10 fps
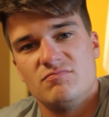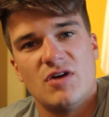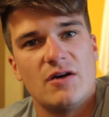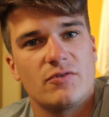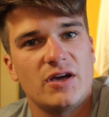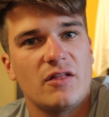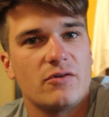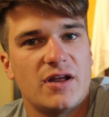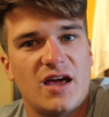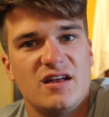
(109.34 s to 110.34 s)
every other
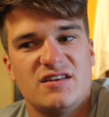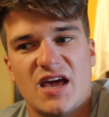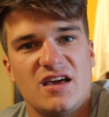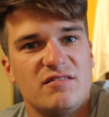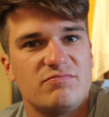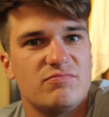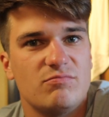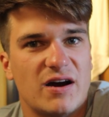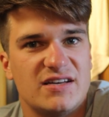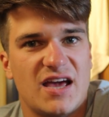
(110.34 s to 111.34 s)
day
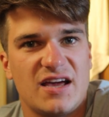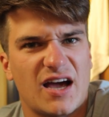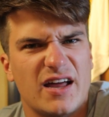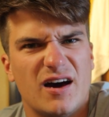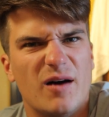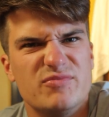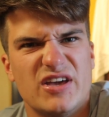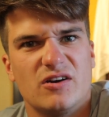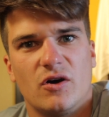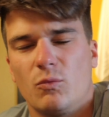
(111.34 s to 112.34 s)
by day kind of
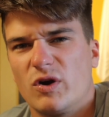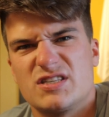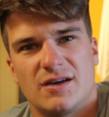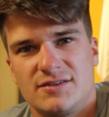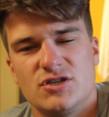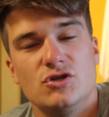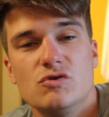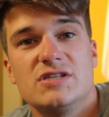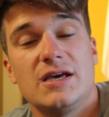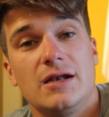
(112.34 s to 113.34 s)
update on what it's like to
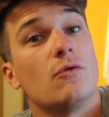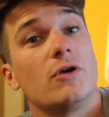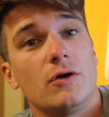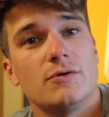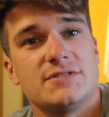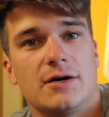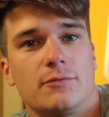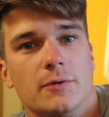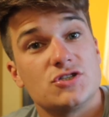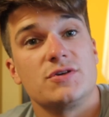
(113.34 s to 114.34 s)
use it in a real hotel
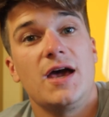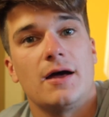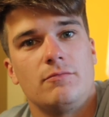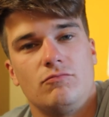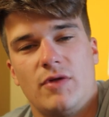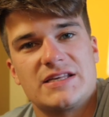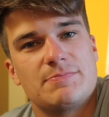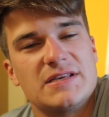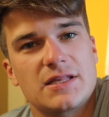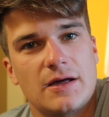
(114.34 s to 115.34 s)
room. So yeah, that's
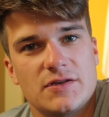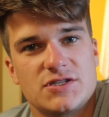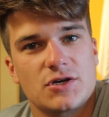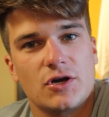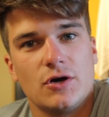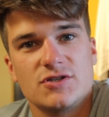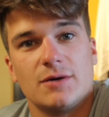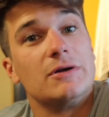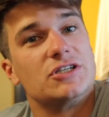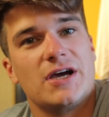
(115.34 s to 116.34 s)
basically how this is gonna go. So I'm
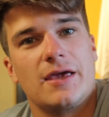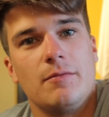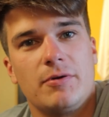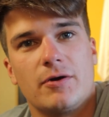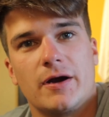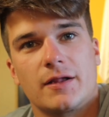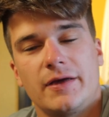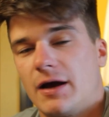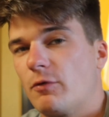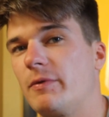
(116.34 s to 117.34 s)
gonna check in periodically,
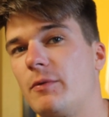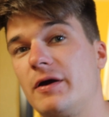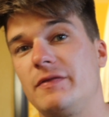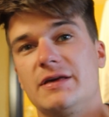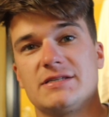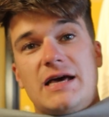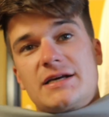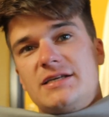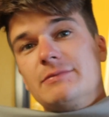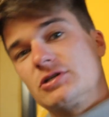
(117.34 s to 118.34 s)
and I will be wearing the exact
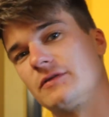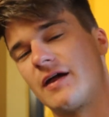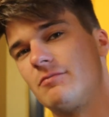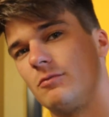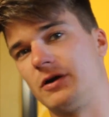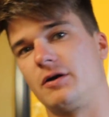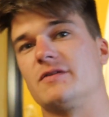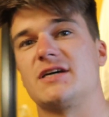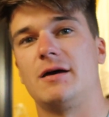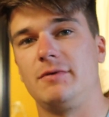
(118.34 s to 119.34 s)
same shirt that I've been wearing all
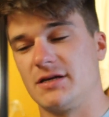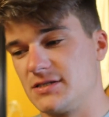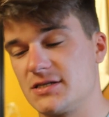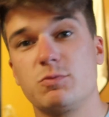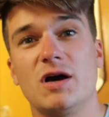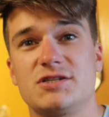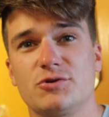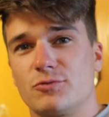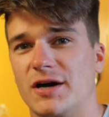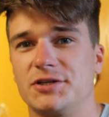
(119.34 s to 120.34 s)
the time, because this
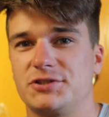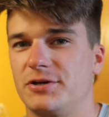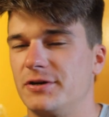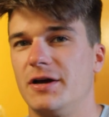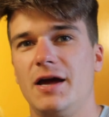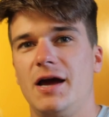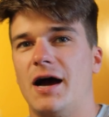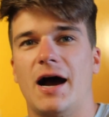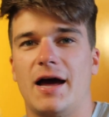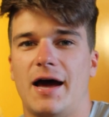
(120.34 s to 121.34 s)
Western Rise shirt,
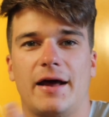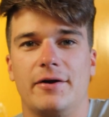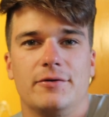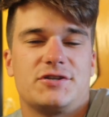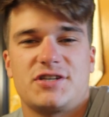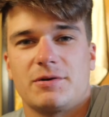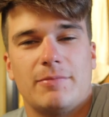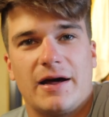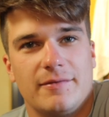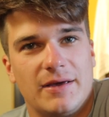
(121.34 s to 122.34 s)
I don't know, there's something
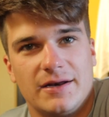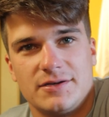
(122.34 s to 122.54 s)
about it, man.